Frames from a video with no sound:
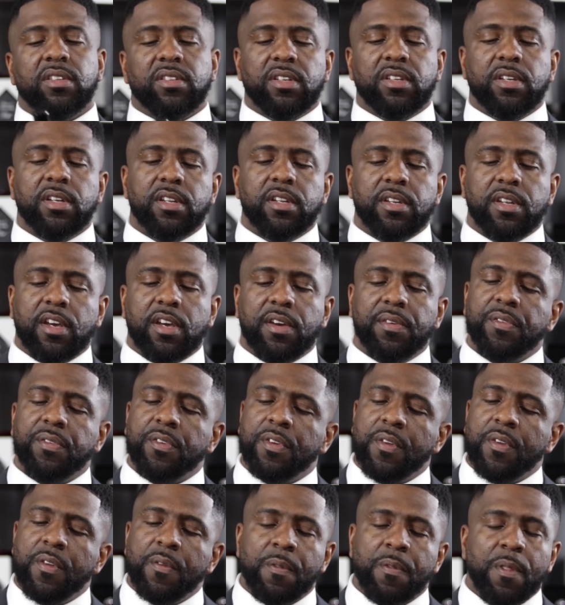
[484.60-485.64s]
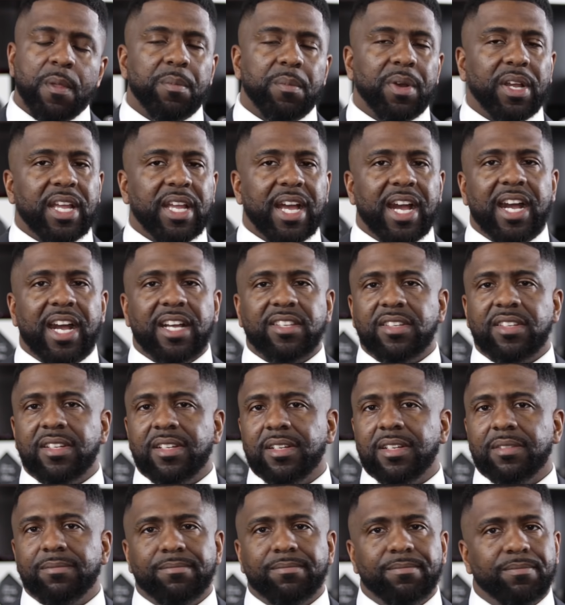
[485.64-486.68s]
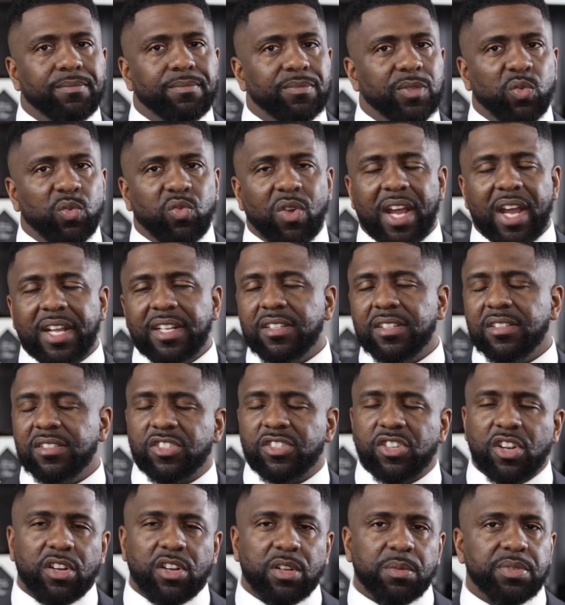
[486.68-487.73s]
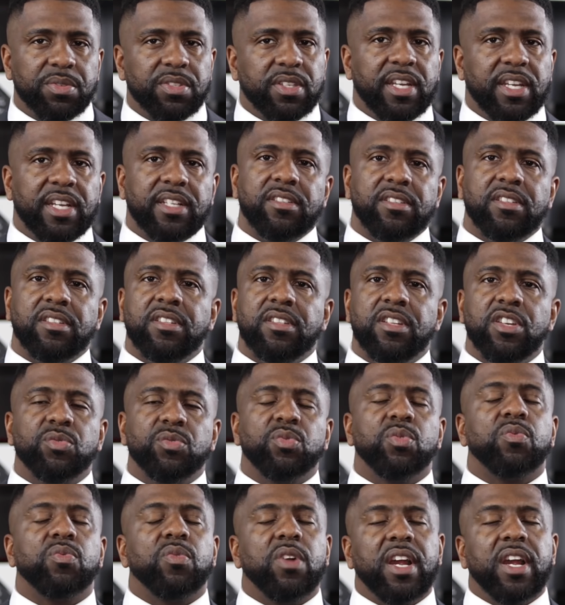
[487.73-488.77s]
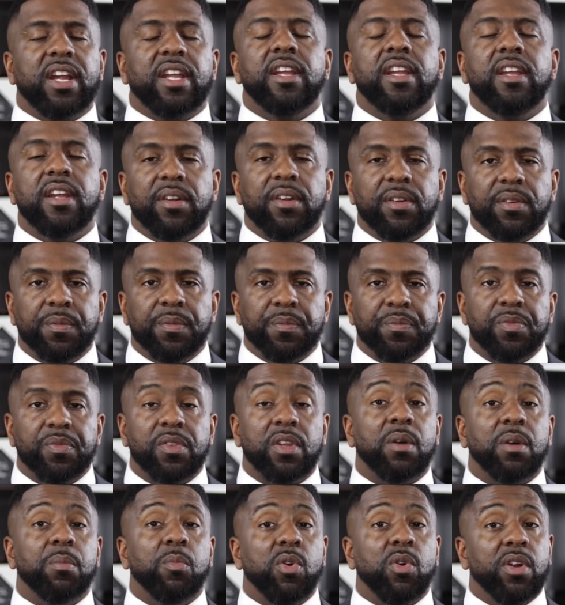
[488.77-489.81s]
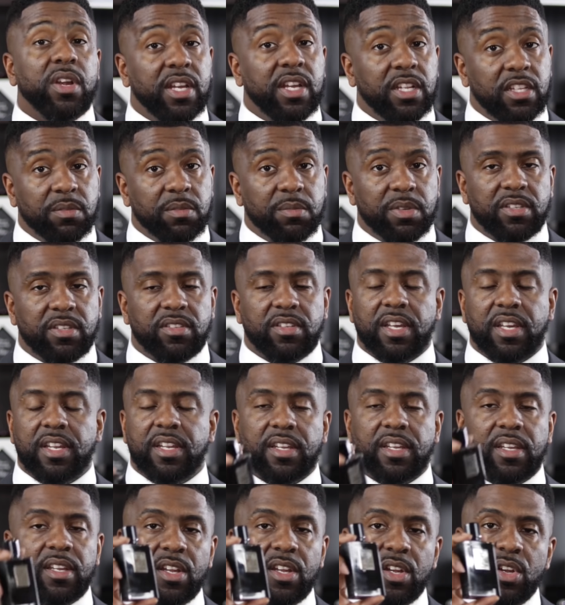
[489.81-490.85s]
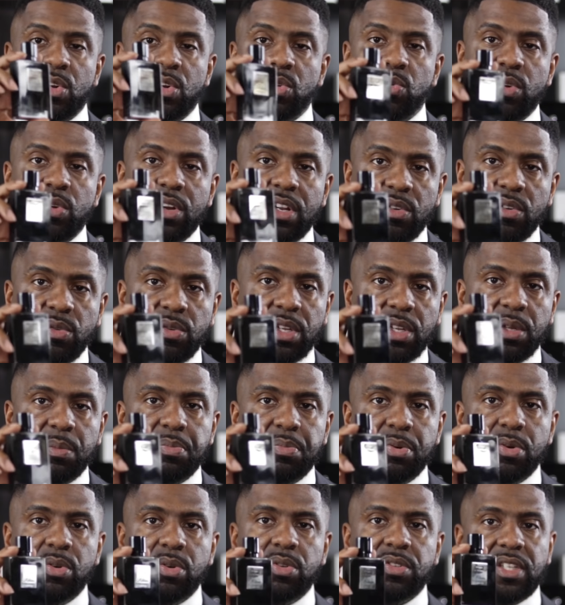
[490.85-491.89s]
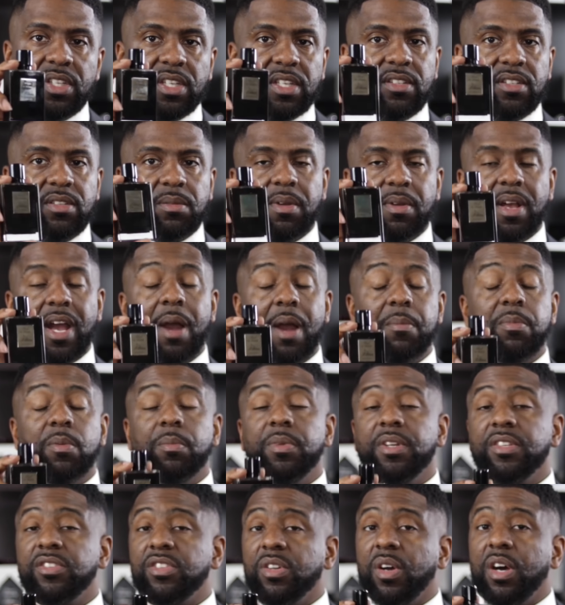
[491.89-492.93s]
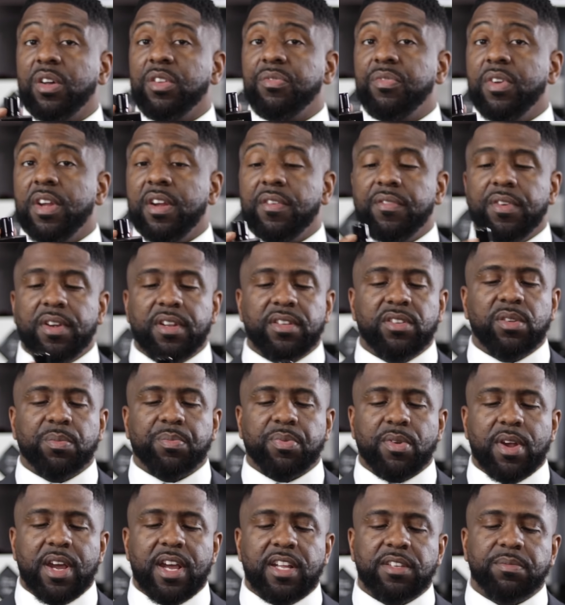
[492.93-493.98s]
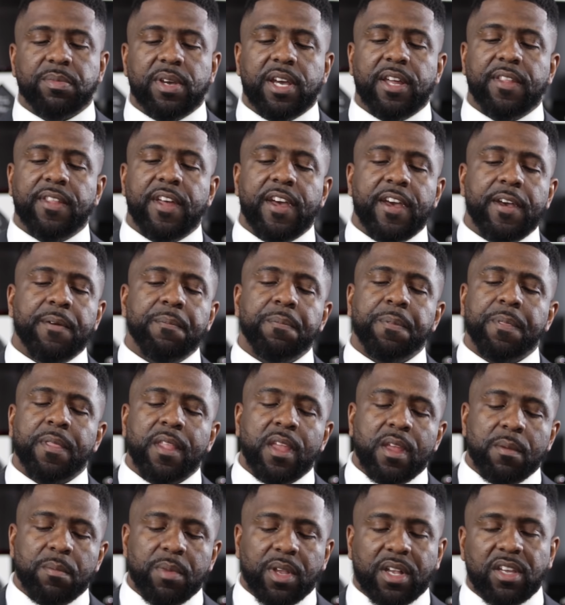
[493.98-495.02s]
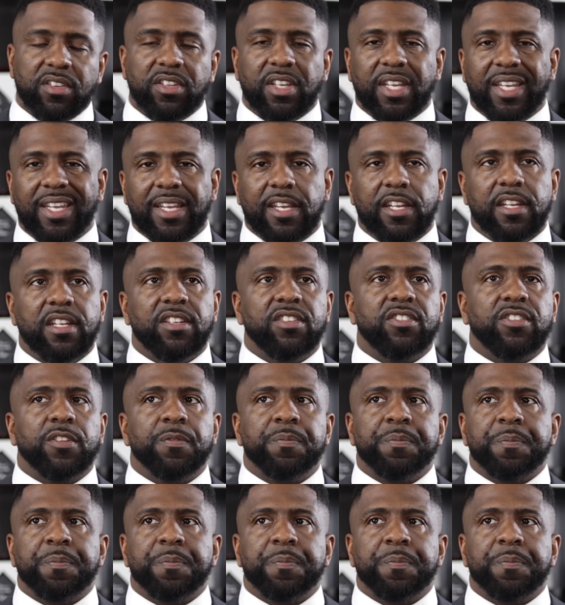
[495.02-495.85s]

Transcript: good enough. But guys, in the right circumstances, this one right here, a more intimate setting, really pulled in some compliments. So I was very surprised by that, because again, it's